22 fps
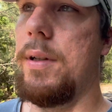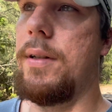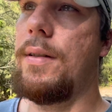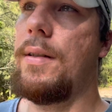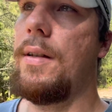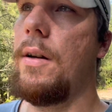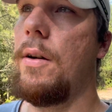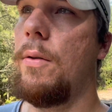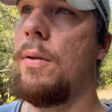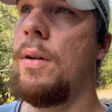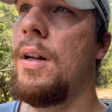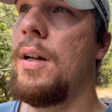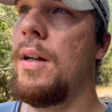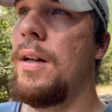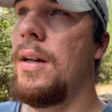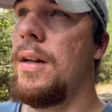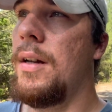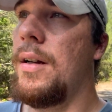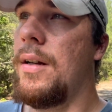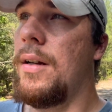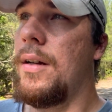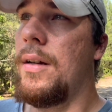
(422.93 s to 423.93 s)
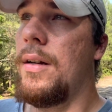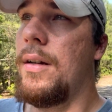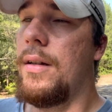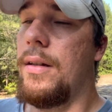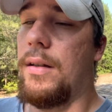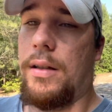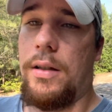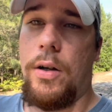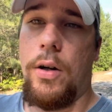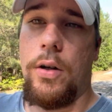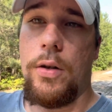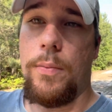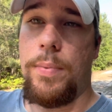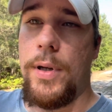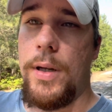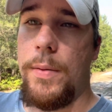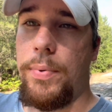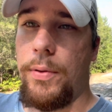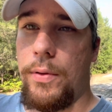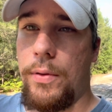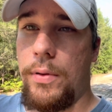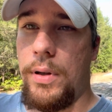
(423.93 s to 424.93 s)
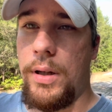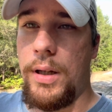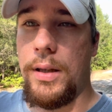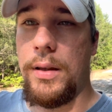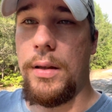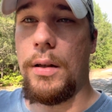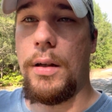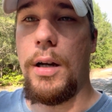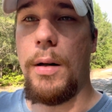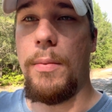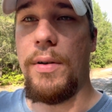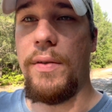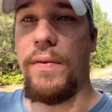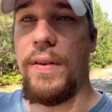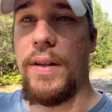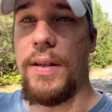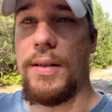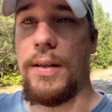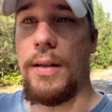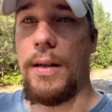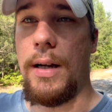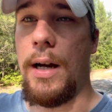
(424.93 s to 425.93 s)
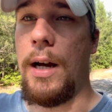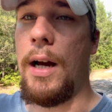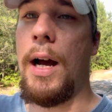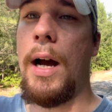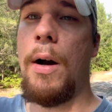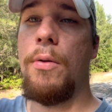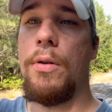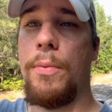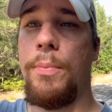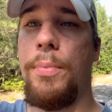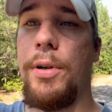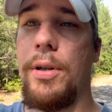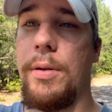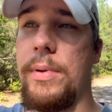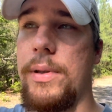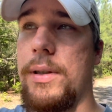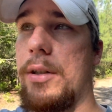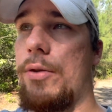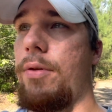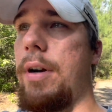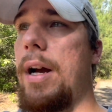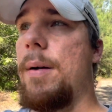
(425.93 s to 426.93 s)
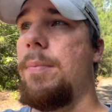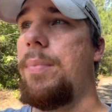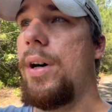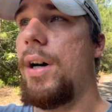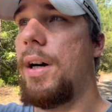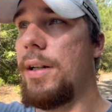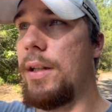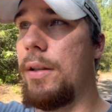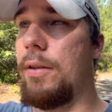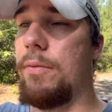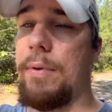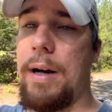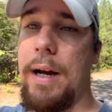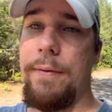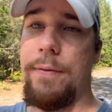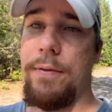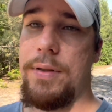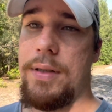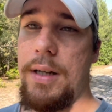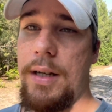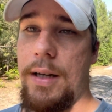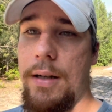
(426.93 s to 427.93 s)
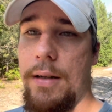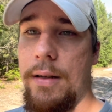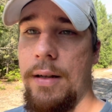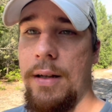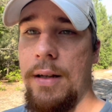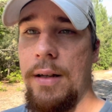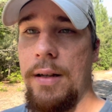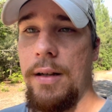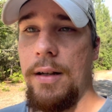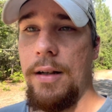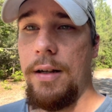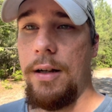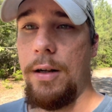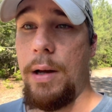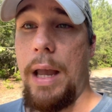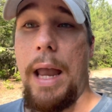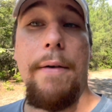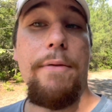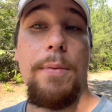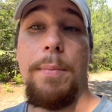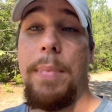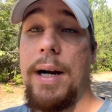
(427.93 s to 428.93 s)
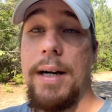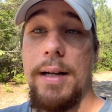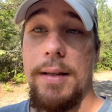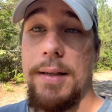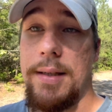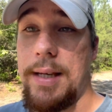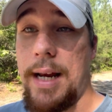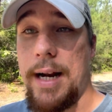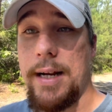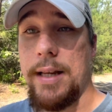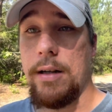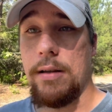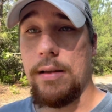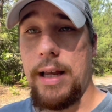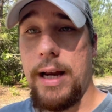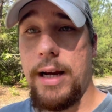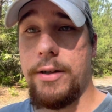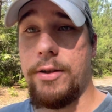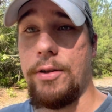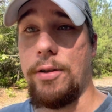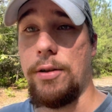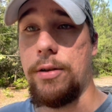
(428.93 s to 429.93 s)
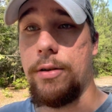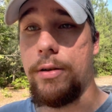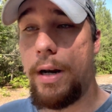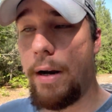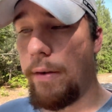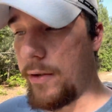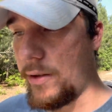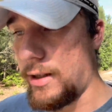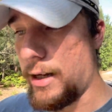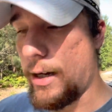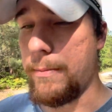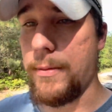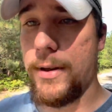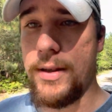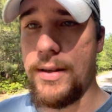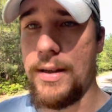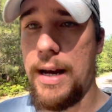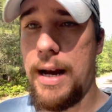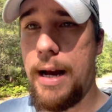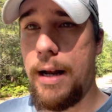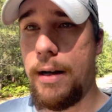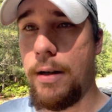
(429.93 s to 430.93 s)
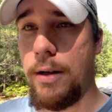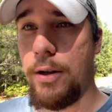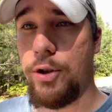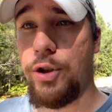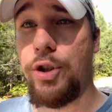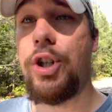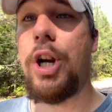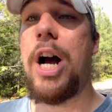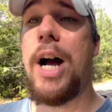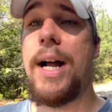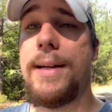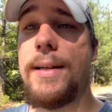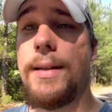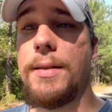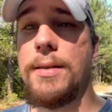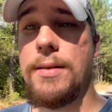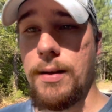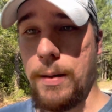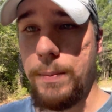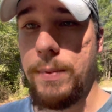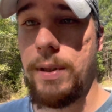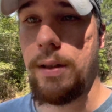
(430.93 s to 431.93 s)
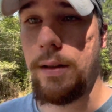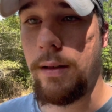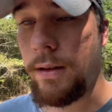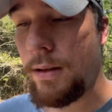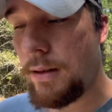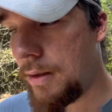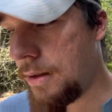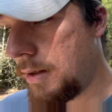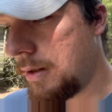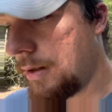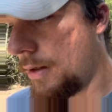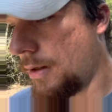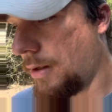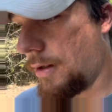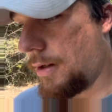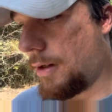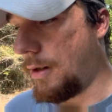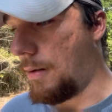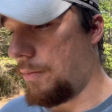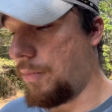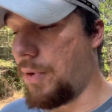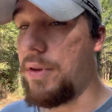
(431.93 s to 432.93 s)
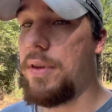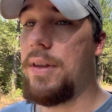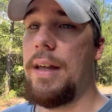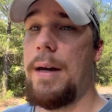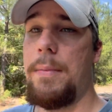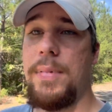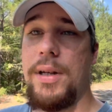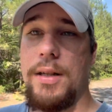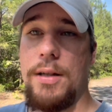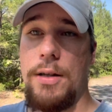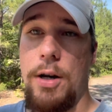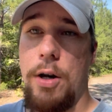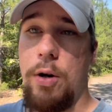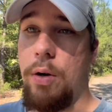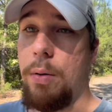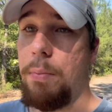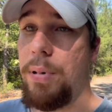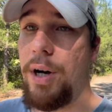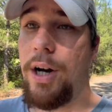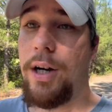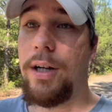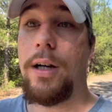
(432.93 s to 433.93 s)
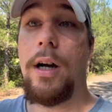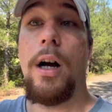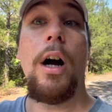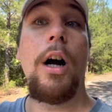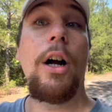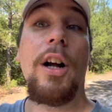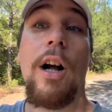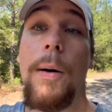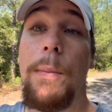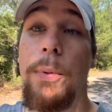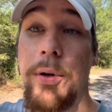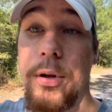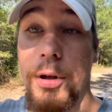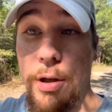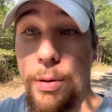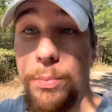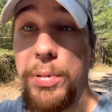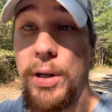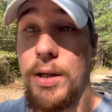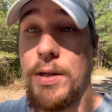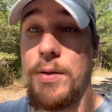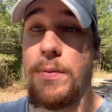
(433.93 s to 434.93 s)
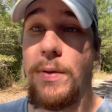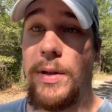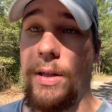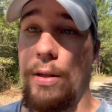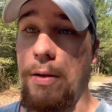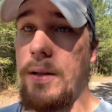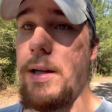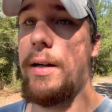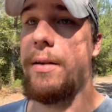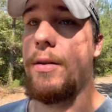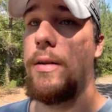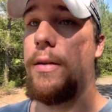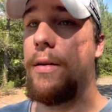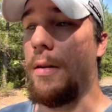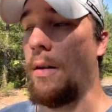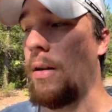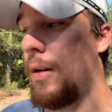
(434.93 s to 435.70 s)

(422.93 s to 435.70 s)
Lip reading: So the older people that come and visit, I want to put them in the tripod in the rifle stand. Everybody that sat here last year, every time they sat, shot something. Whether that be a doe, a buck, a couple good bucks were killed out of here.